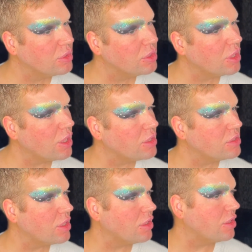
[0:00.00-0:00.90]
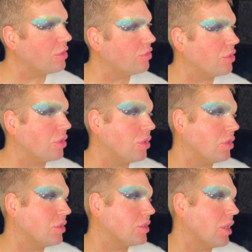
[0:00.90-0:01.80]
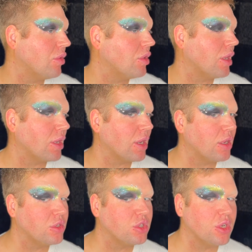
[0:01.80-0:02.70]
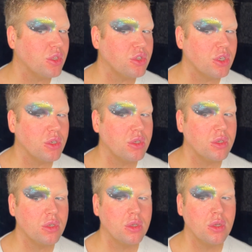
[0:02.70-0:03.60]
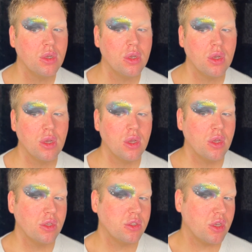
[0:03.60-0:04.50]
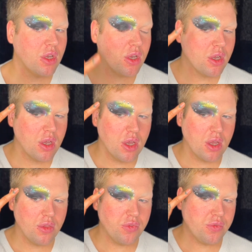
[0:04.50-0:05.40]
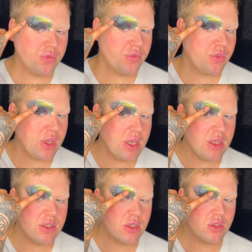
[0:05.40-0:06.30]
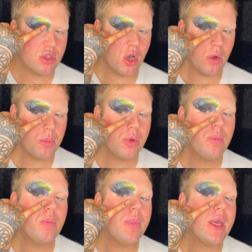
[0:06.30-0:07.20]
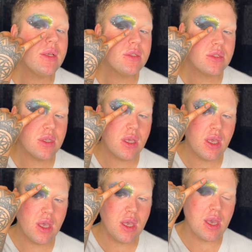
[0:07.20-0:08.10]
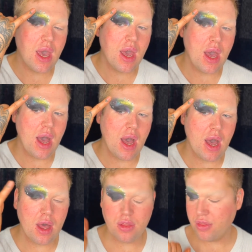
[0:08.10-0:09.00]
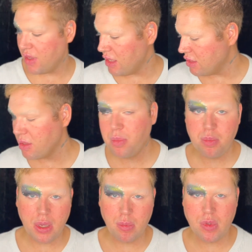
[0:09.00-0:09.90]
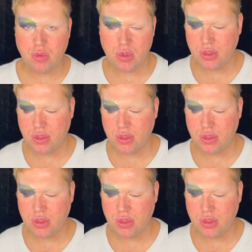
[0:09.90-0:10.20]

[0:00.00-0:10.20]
Can you see the different colours, how they're like kind of changing? So these top bits here are these pigments, one